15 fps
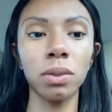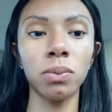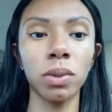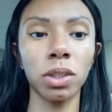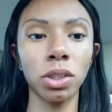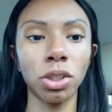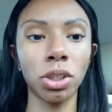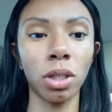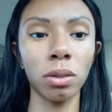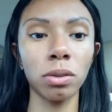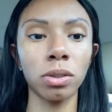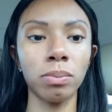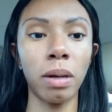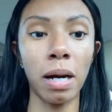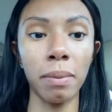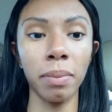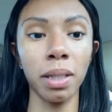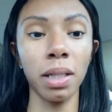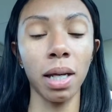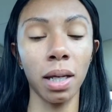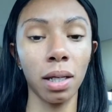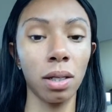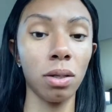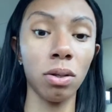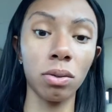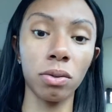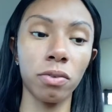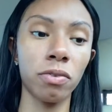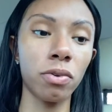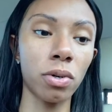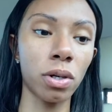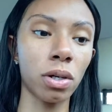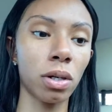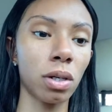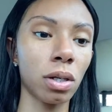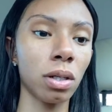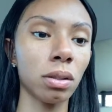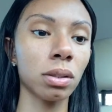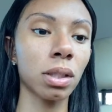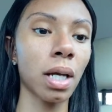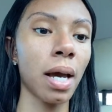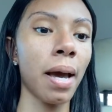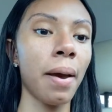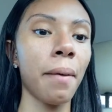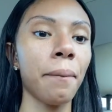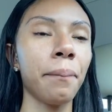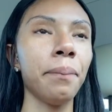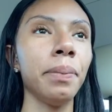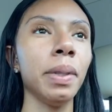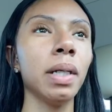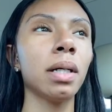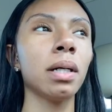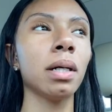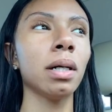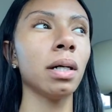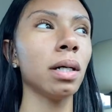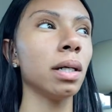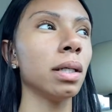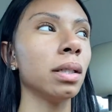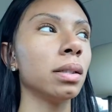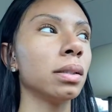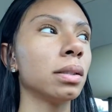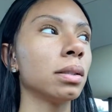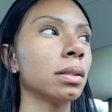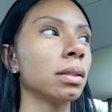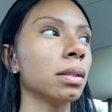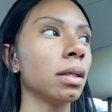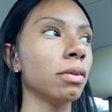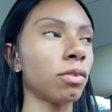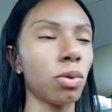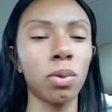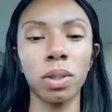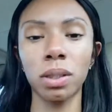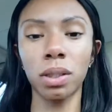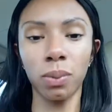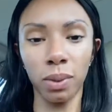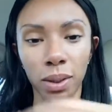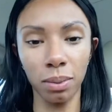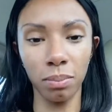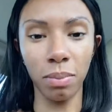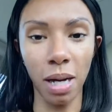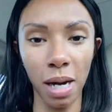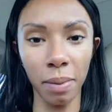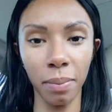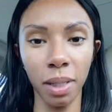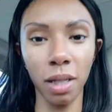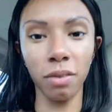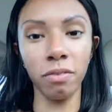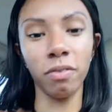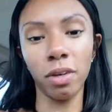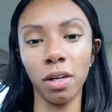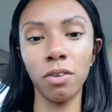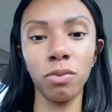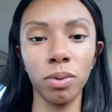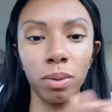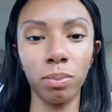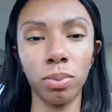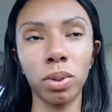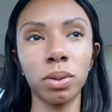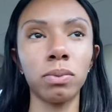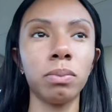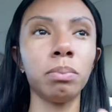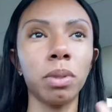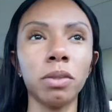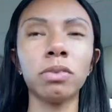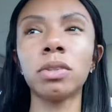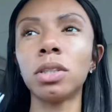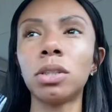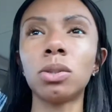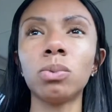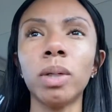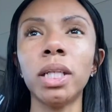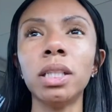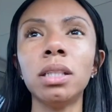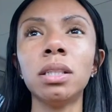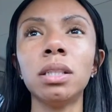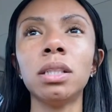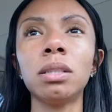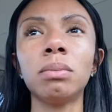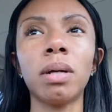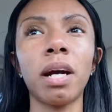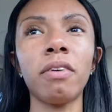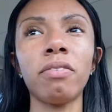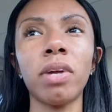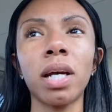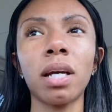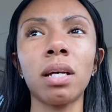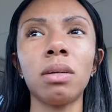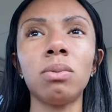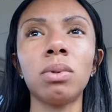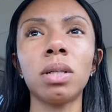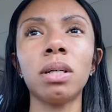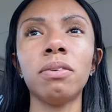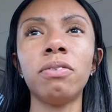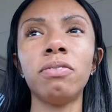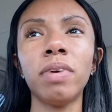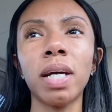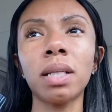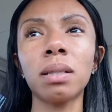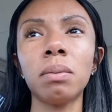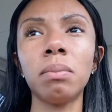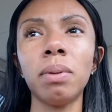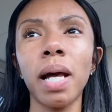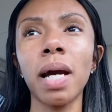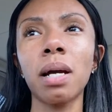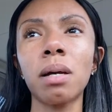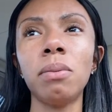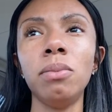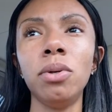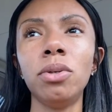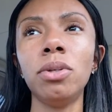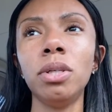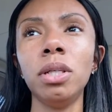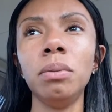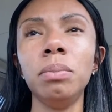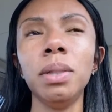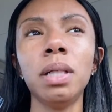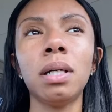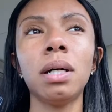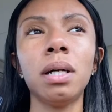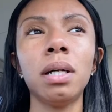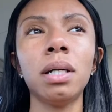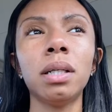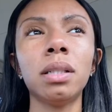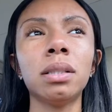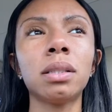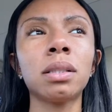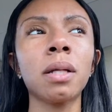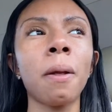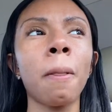with the church bombing that killed the 4 girls because, of course, there was a bombing involved with both situations, but I feel like it would affect the black community because